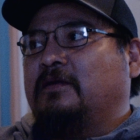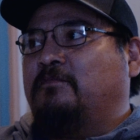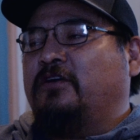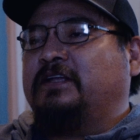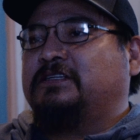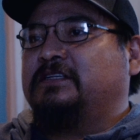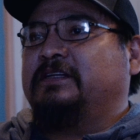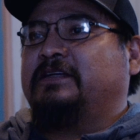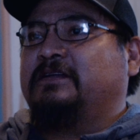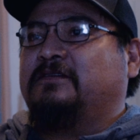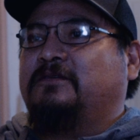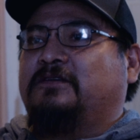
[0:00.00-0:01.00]
or a
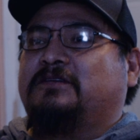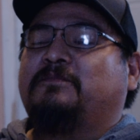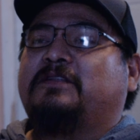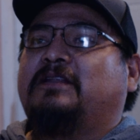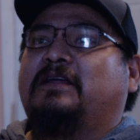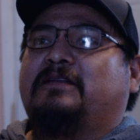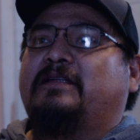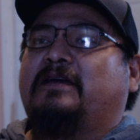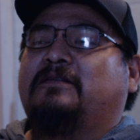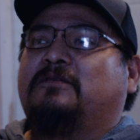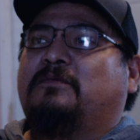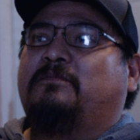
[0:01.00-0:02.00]
bracelet or something like
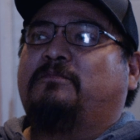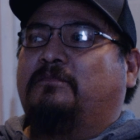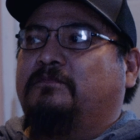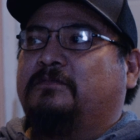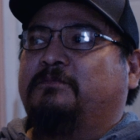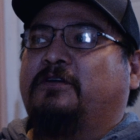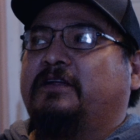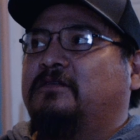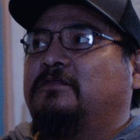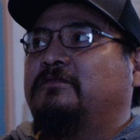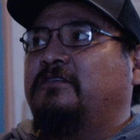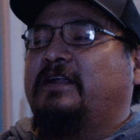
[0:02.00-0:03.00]
that. They'll bring
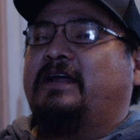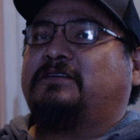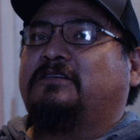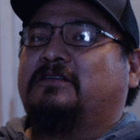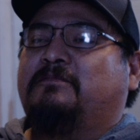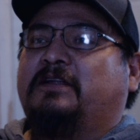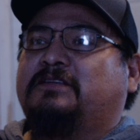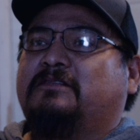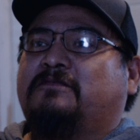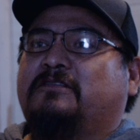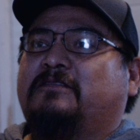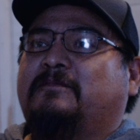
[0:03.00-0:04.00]
it over and ask you to bless
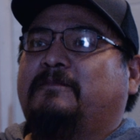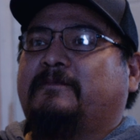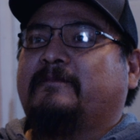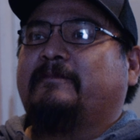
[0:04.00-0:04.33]
it for them.